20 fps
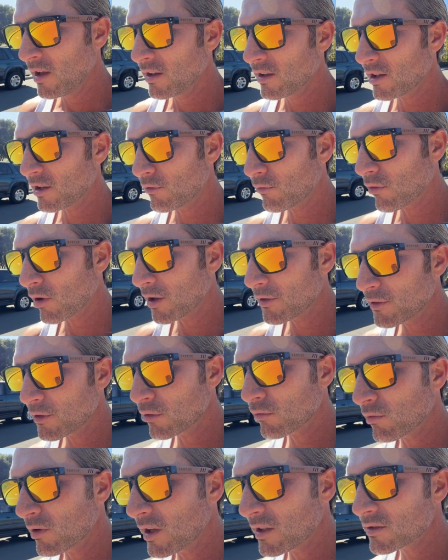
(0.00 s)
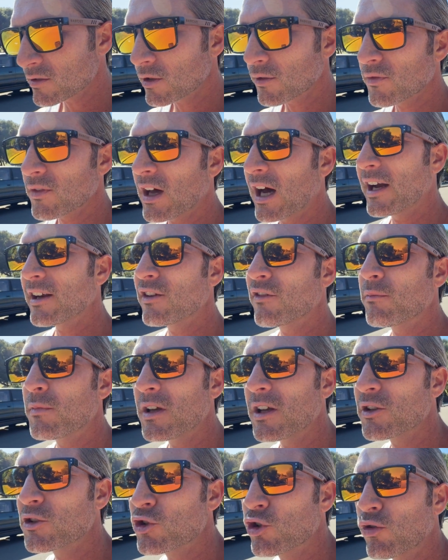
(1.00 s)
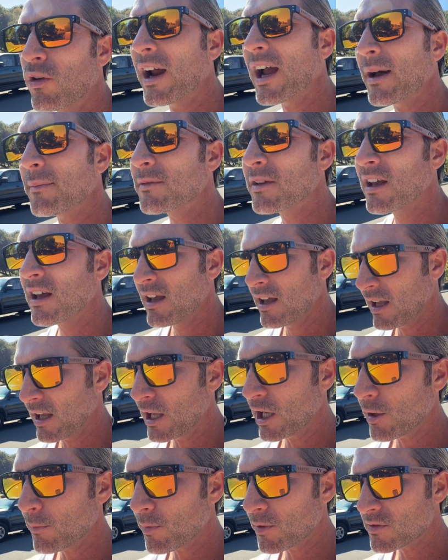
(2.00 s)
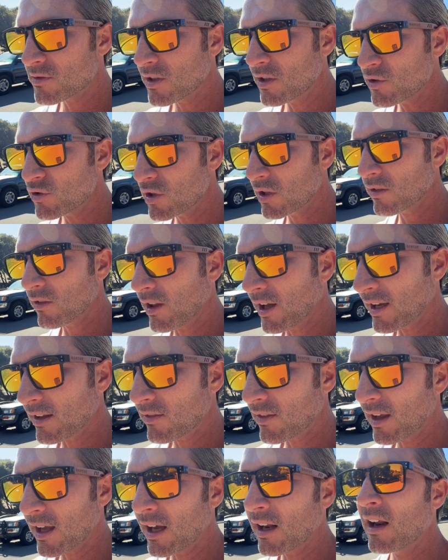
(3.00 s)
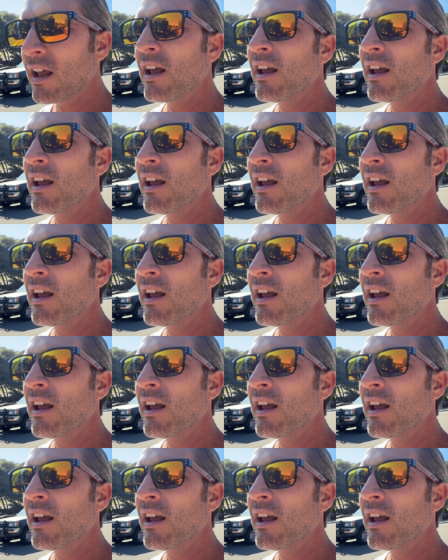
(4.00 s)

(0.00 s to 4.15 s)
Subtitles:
can run the risk of kind of being trapped in a position like that.